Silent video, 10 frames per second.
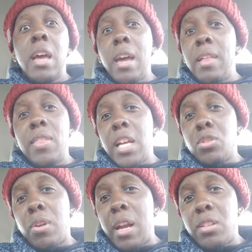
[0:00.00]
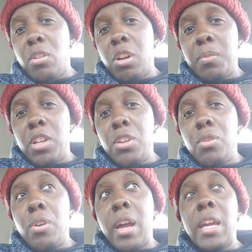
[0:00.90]
And that's what I told him to
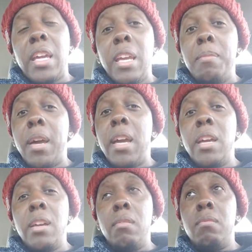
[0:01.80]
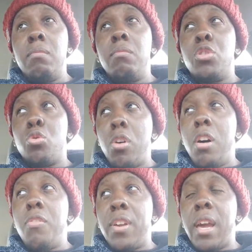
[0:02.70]
do. And he made
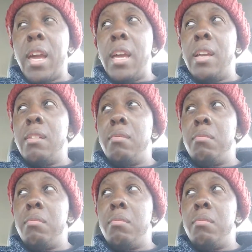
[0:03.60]
12K,